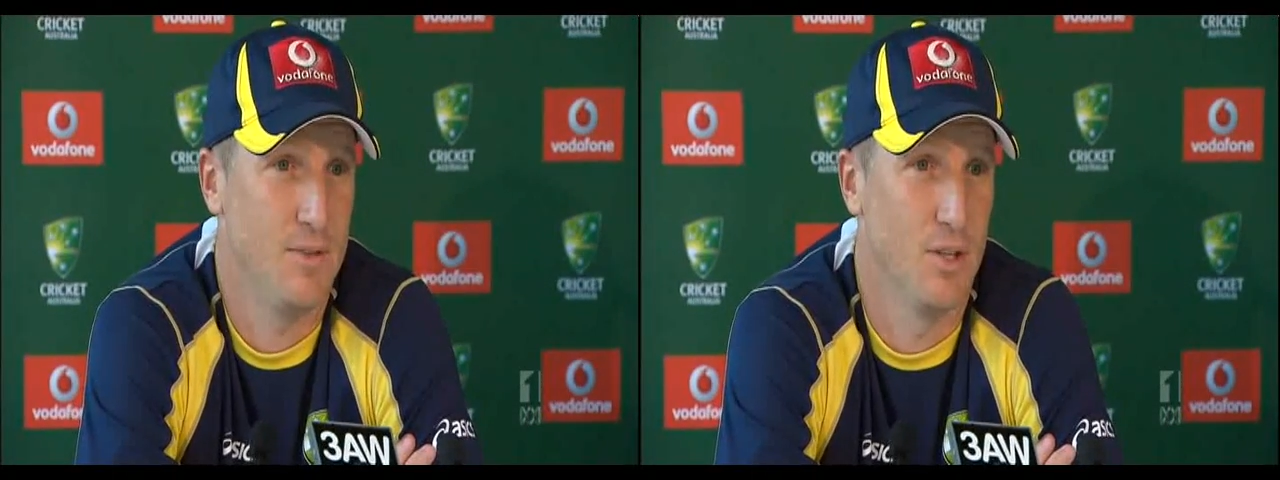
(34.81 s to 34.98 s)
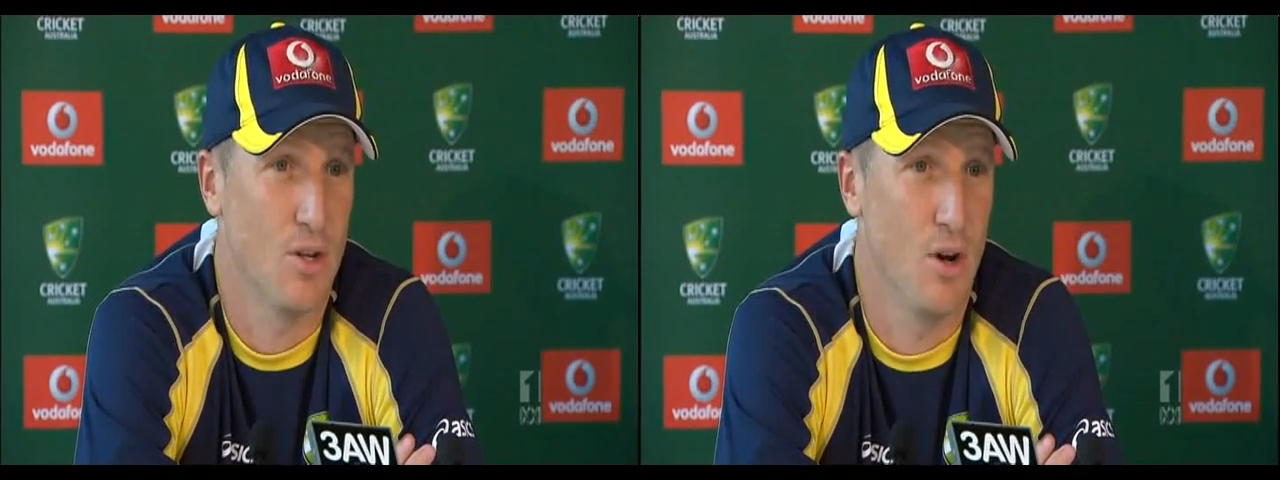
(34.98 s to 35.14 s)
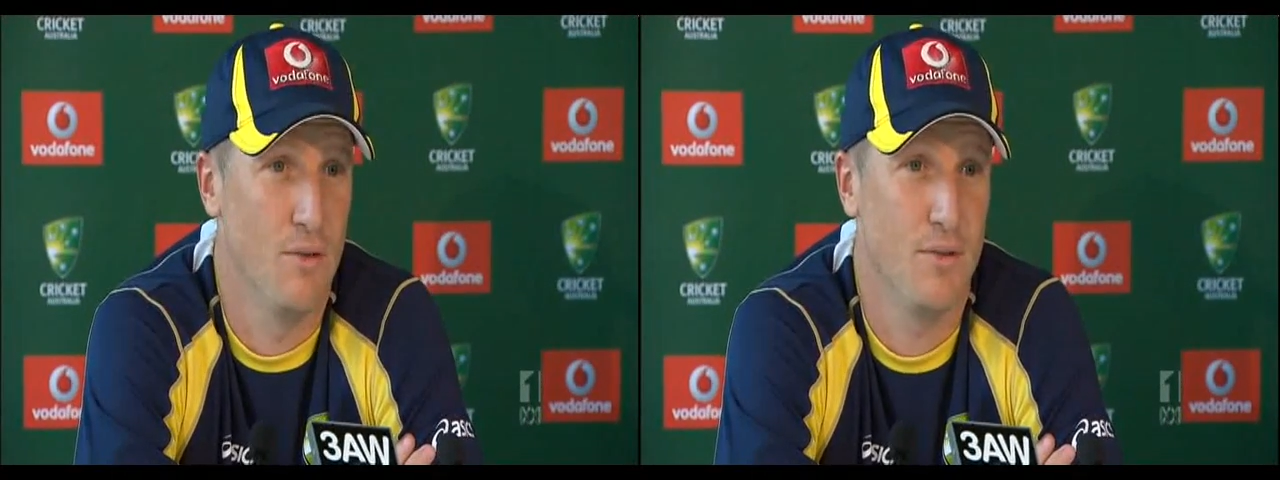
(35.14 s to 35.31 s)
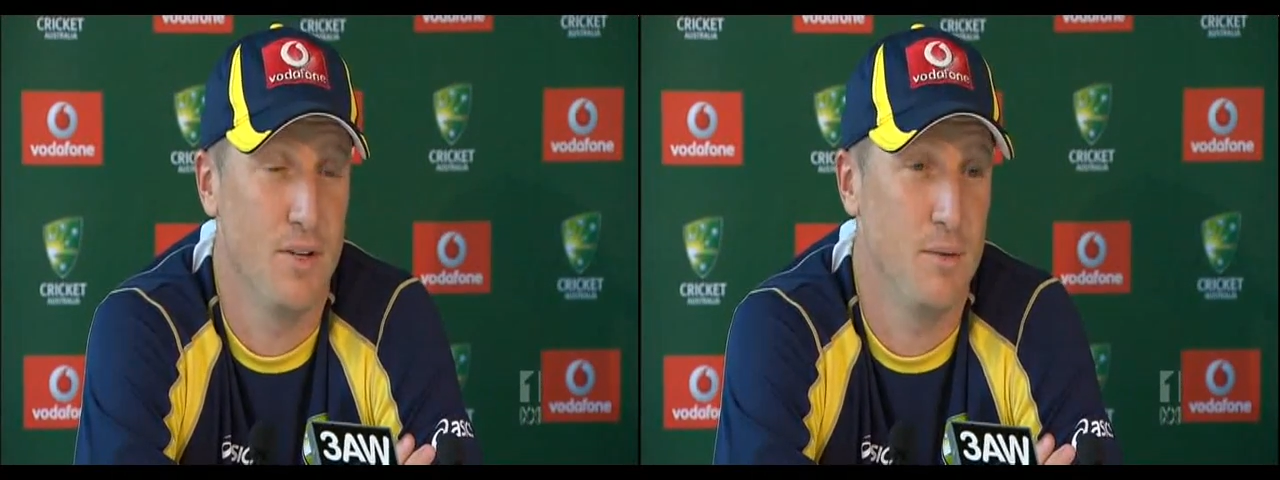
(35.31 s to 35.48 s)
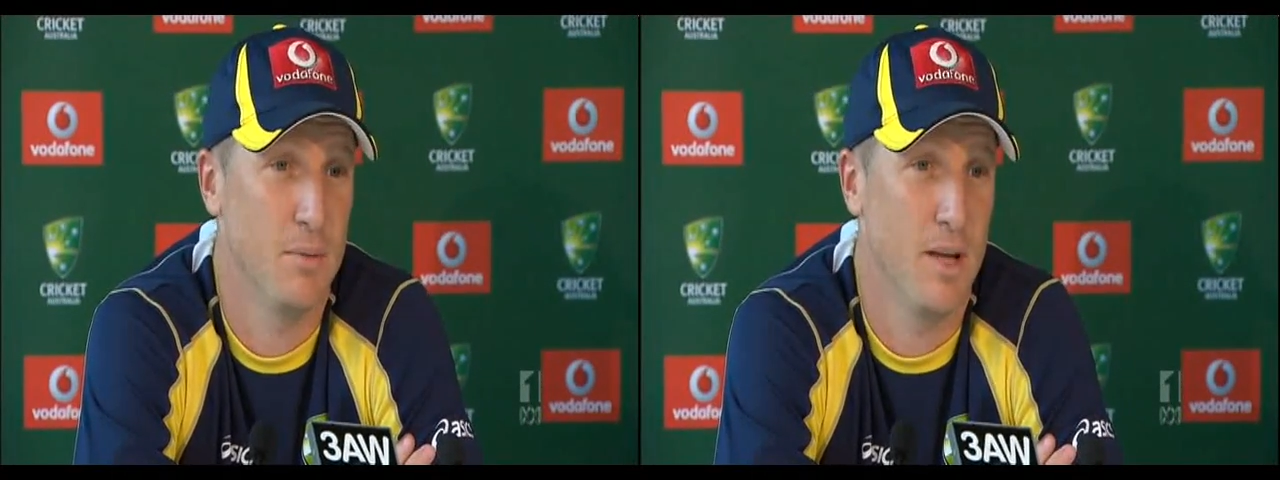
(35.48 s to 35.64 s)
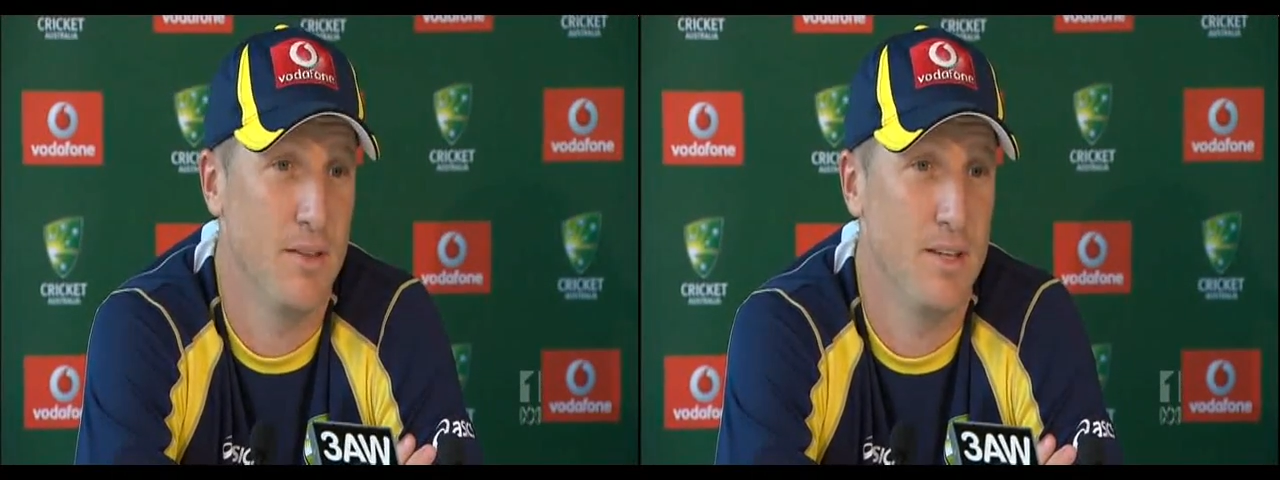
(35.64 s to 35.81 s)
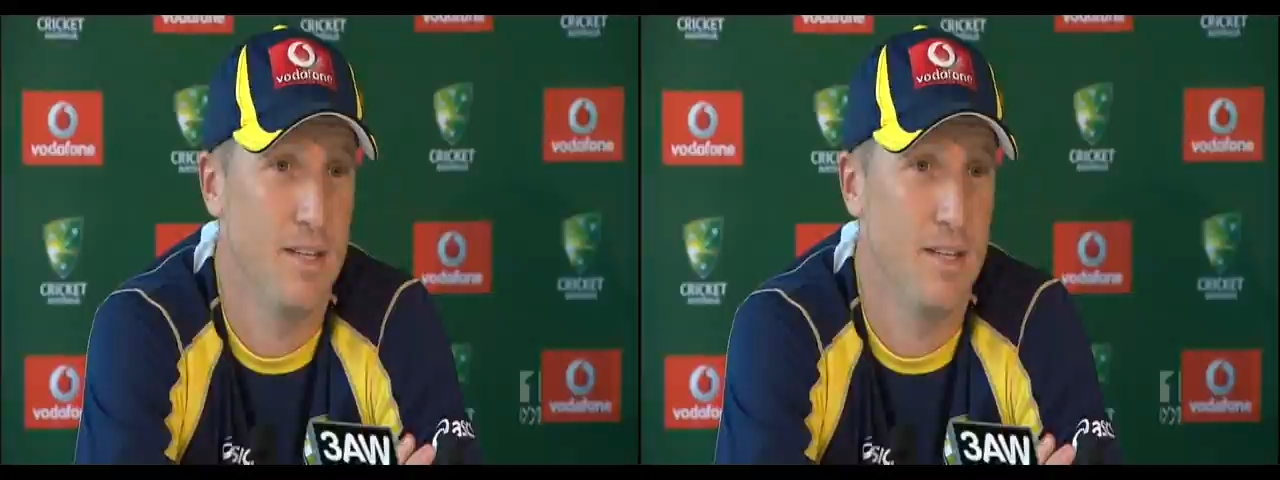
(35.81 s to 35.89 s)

feeling confident. He played the